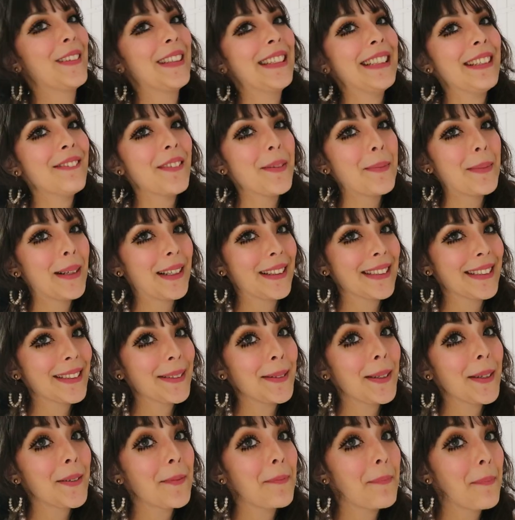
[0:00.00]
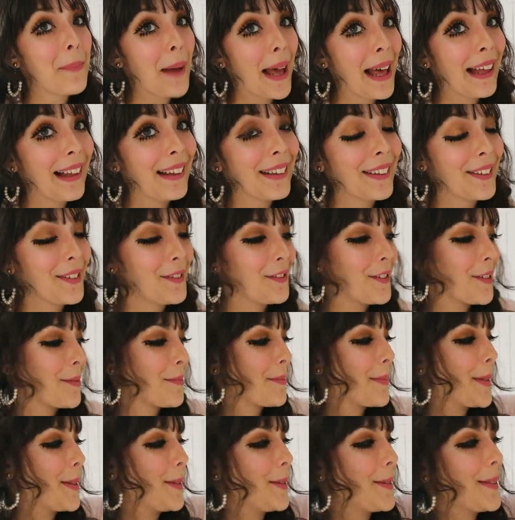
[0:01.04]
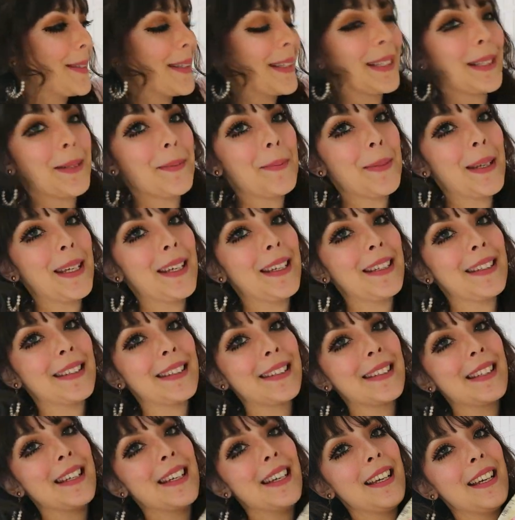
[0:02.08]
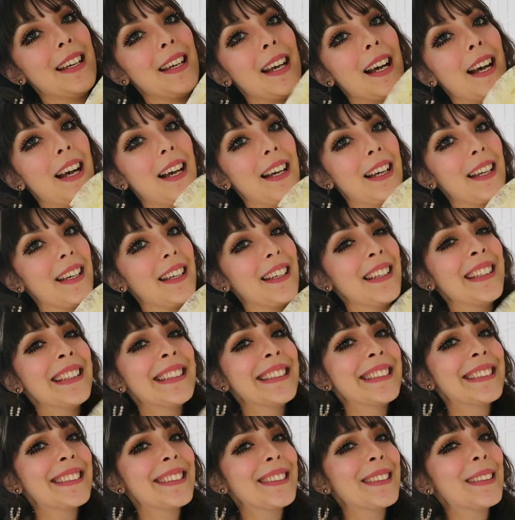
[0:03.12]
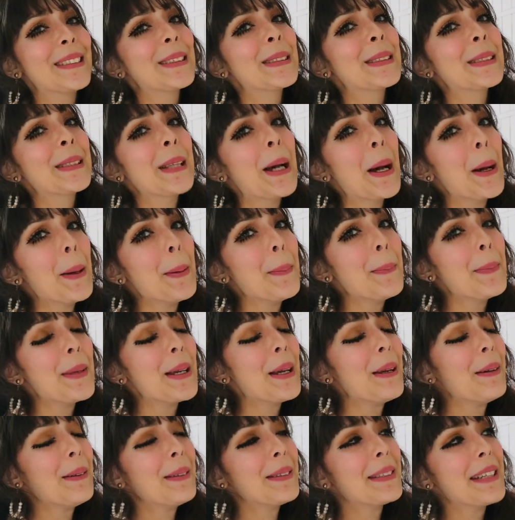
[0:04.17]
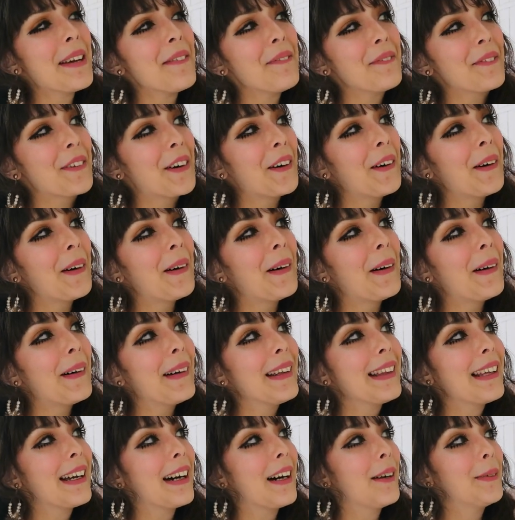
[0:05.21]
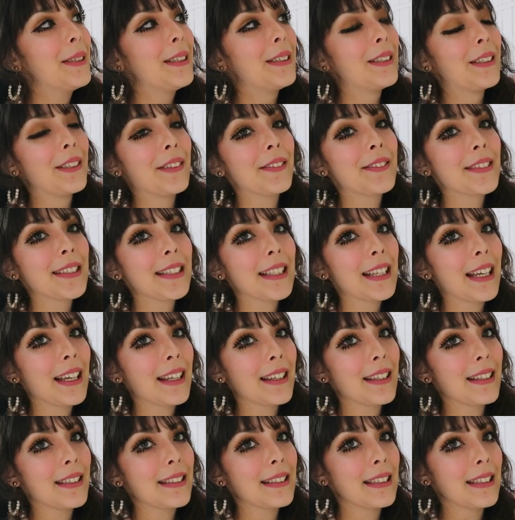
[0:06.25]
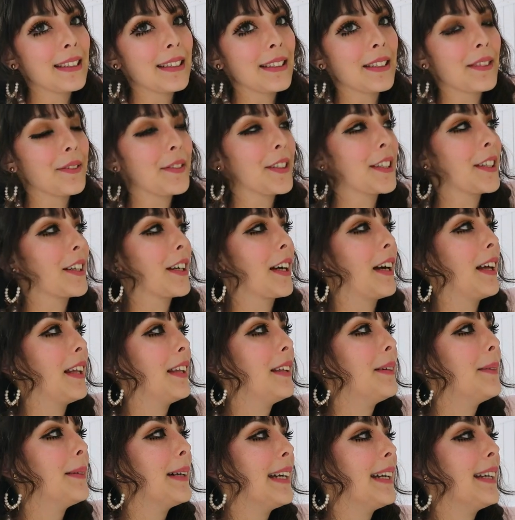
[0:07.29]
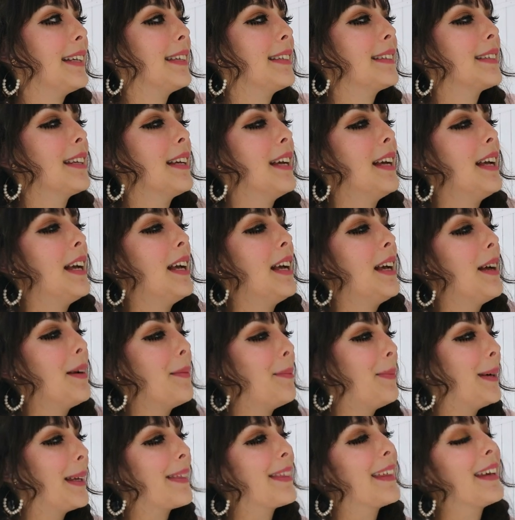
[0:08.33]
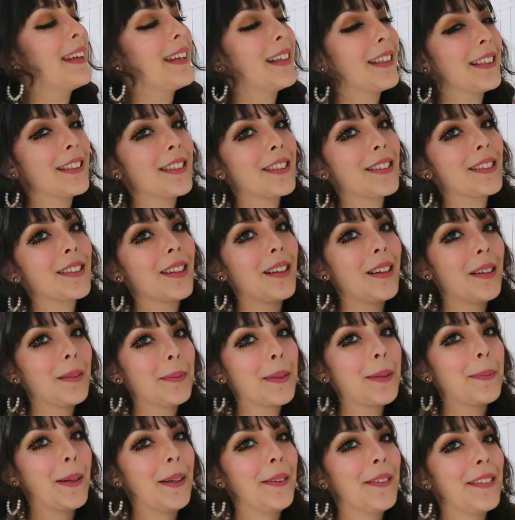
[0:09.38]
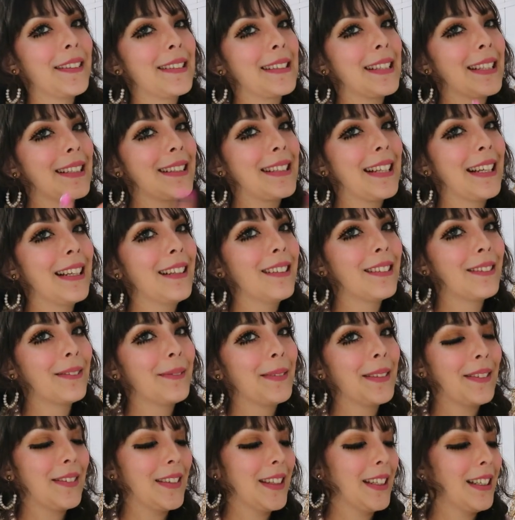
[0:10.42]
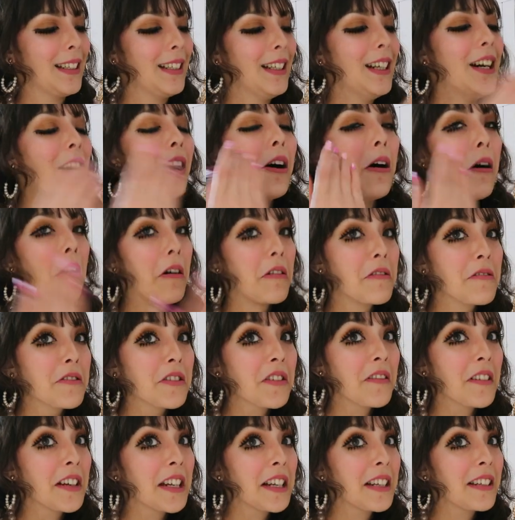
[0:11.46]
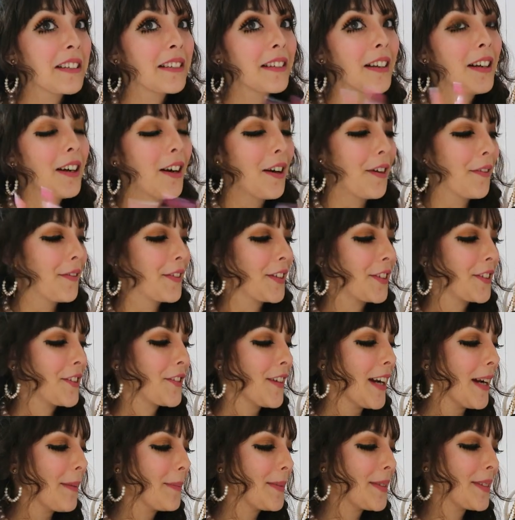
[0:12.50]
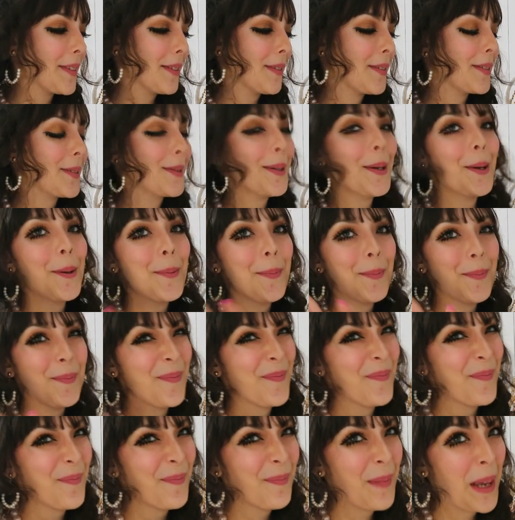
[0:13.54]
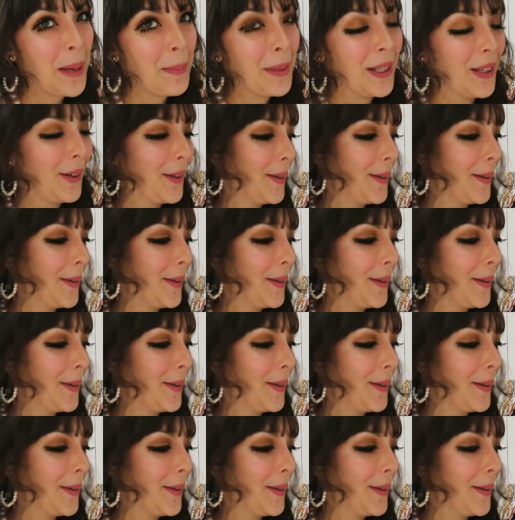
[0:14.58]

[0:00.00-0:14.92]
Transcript: really reminds me of Belle from Beauty and the Beast. It is so beautiful. I would love to get this in different colorways but then I just can't be bothered to deal with the altering of the straps, so maybe